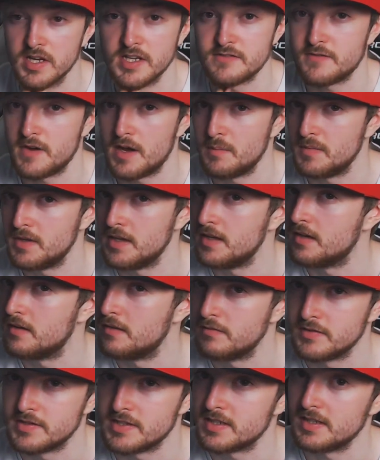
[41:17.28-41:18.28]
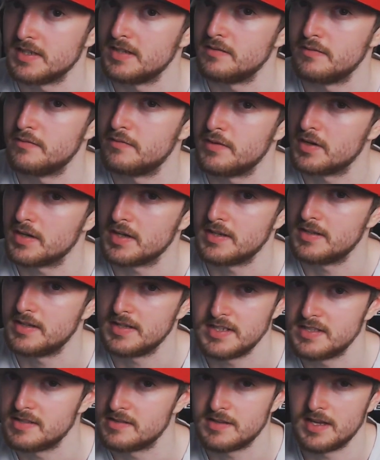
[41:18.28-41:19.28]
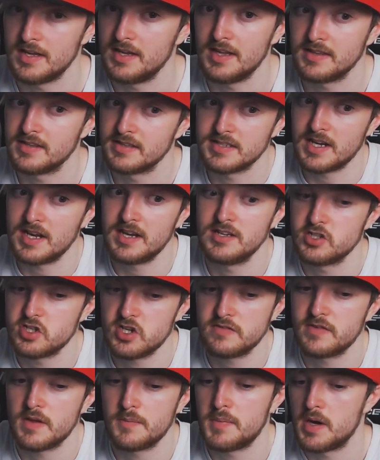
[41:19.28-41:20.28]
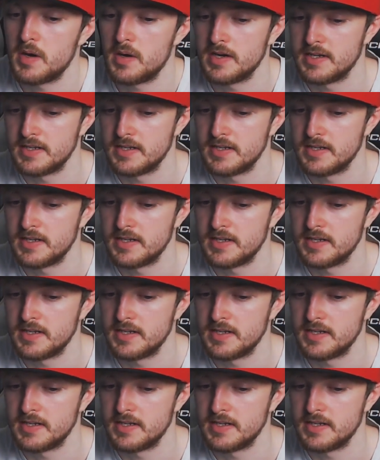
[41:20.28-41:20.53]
family, and obviously the fucking he had the Titan Shifter power,